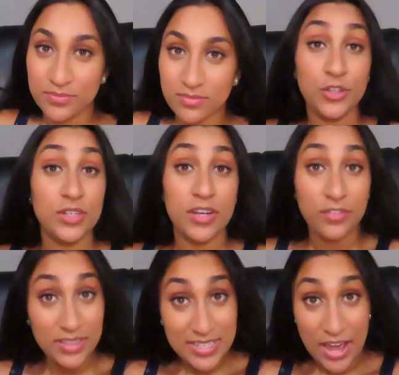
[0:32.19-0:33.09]
So you didn't
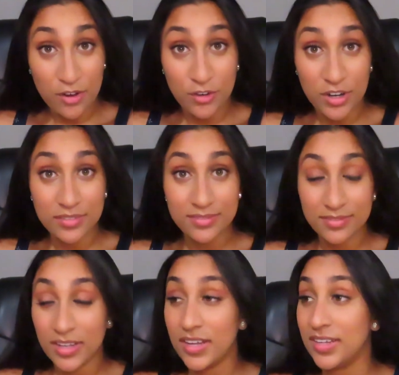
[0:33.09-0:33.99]
read the title wrong.
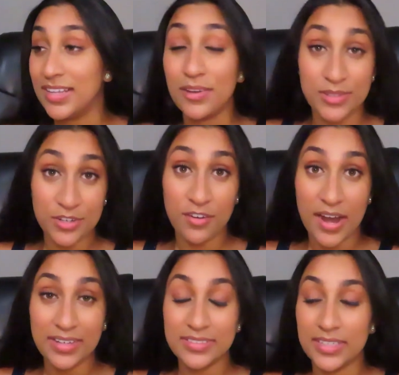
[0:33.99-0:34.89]
That's correct.